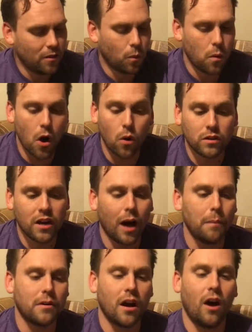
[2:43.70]
World
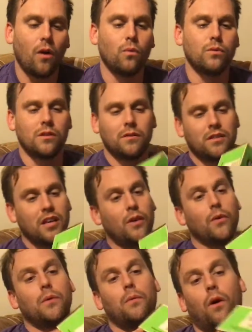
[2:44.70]
Cup goals, and
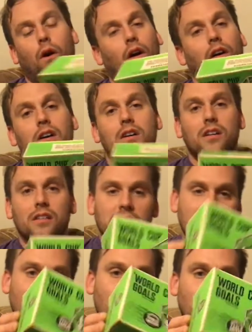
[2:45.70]
tell you what,
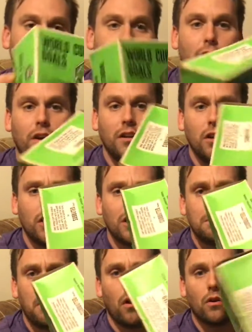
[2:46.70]
set 130. Look at
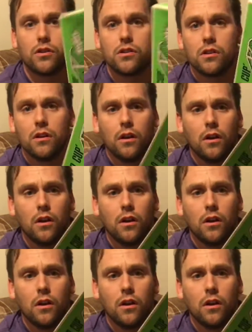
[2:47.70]
the box.